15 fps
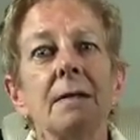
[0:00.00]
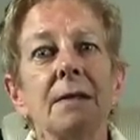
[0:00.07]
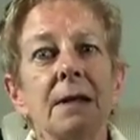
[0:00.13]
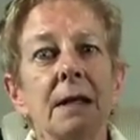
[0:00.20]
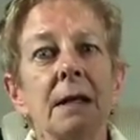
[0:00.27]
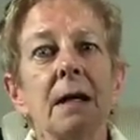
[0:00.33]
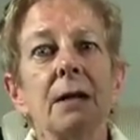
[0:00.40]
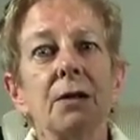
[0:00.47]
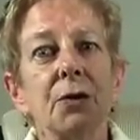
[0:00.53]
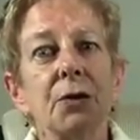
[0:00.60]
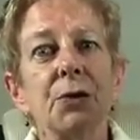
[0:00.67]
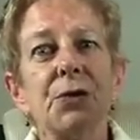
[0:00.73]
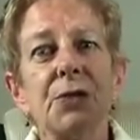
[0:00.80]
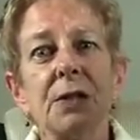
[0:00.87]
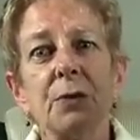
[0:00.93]
the
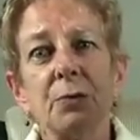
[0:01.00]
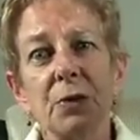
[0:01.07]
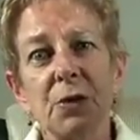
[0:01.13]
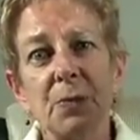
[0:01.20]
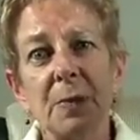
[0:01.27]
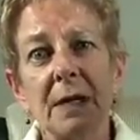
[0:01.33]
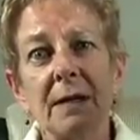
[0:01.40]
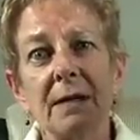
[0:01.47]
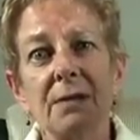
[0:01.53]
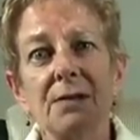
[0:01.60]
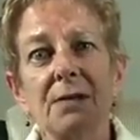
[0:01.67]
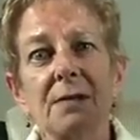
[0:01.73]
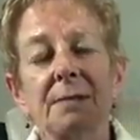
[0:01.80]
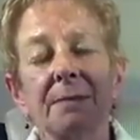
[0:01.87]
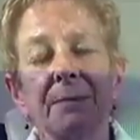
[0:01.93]
acoustic
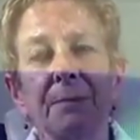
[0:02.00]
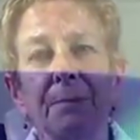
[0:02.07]
response.